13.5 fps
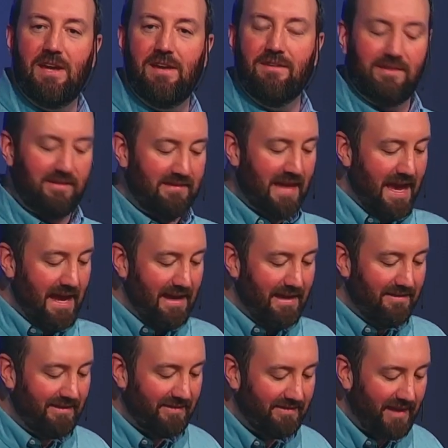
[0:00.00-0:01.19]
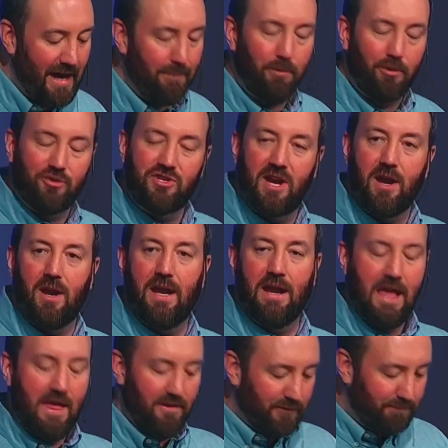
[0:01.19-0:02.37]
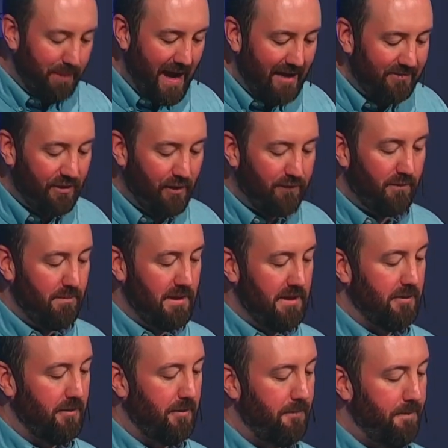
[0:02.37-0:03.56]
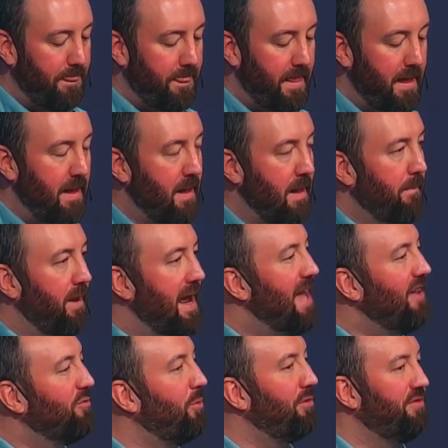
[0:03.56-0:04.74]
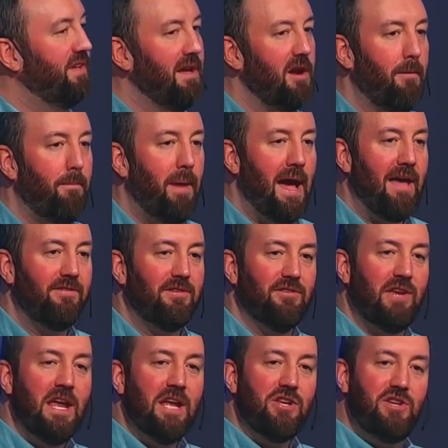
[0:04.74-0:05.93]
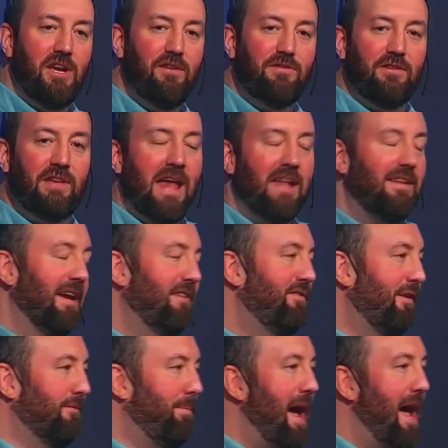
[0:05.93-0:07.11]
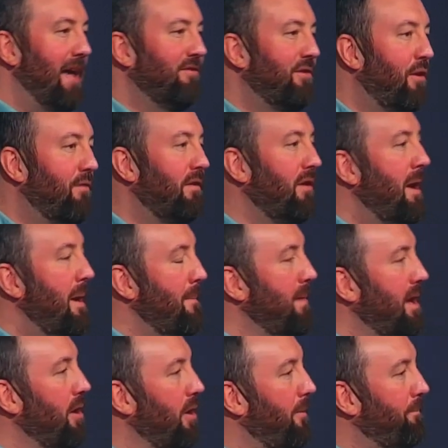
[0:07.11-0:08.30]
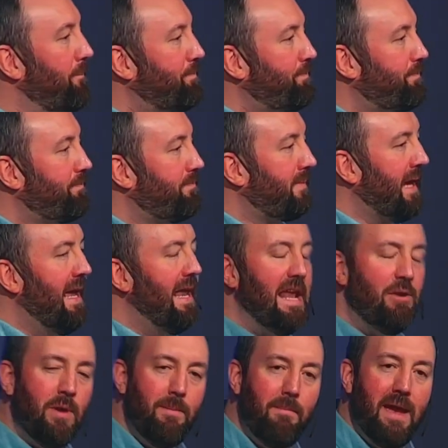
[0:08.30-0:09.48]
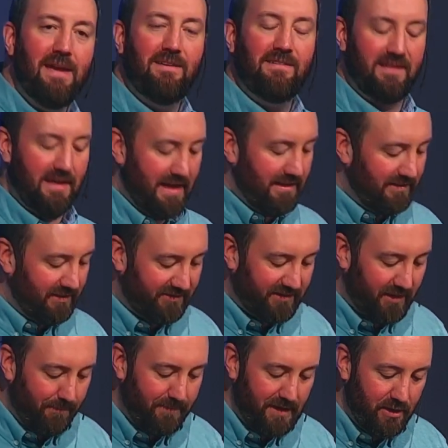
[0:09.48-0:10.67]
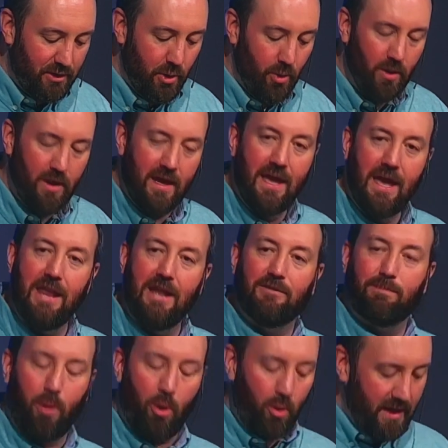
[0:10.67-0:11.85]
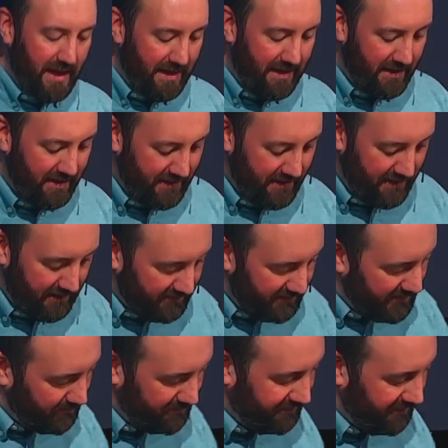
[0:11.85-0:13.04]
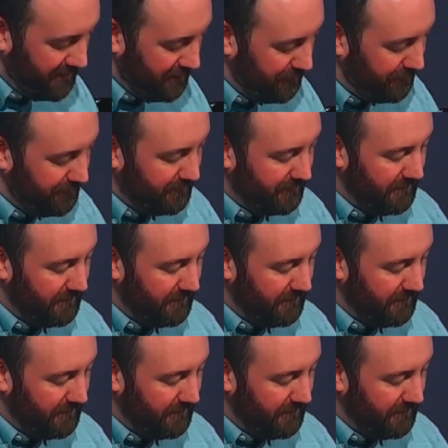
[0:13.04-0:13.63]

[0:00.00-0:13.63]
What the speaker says: Jesus and his disciples sharing this Passover meal. But as we'll see in our passage, Jesus takes this Passover meal and he remakes it into something new, and it's pointing to himself.